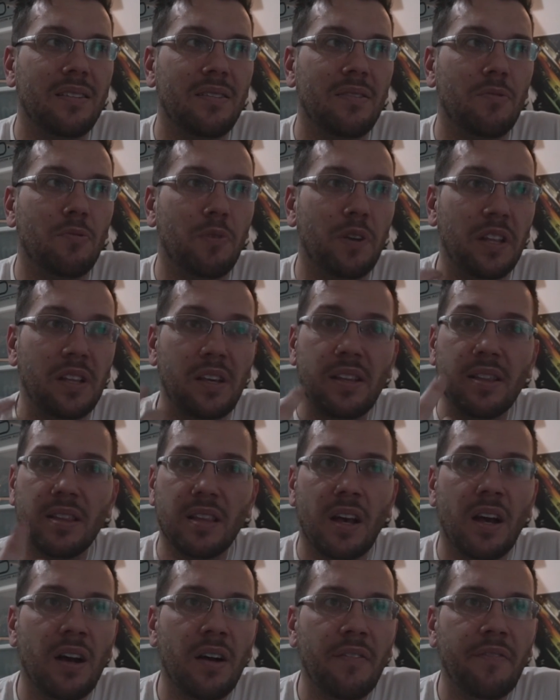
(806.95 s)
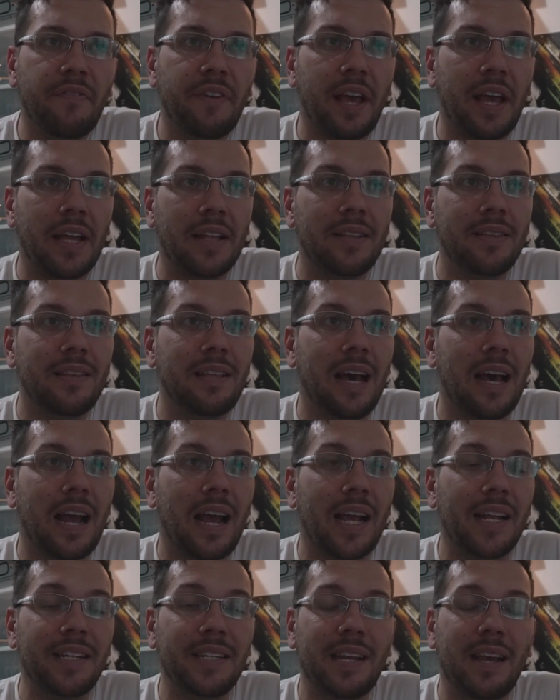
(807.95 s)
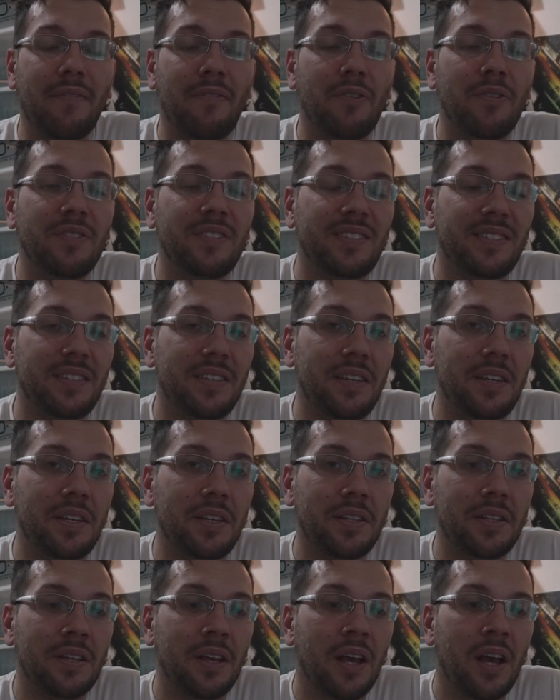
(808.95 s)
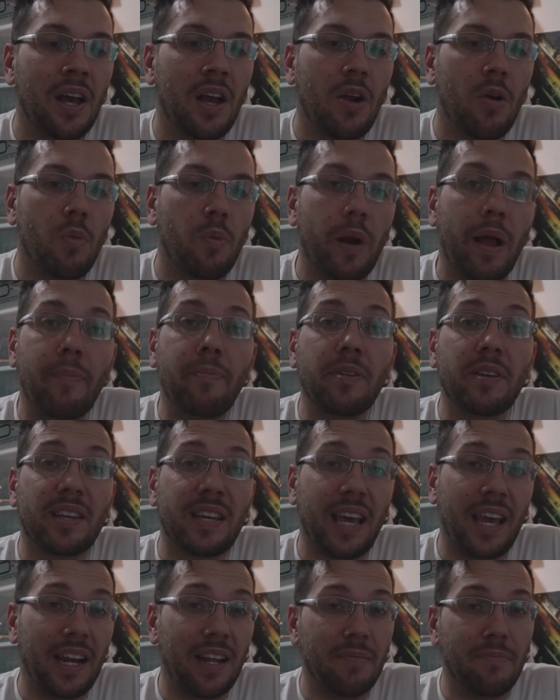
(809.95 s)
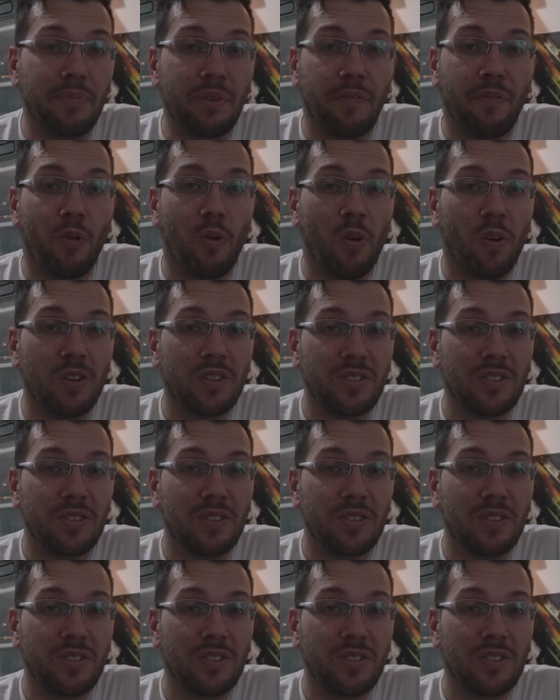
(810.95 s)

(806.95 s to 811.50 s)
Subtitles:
really love and that I never seen replicated before.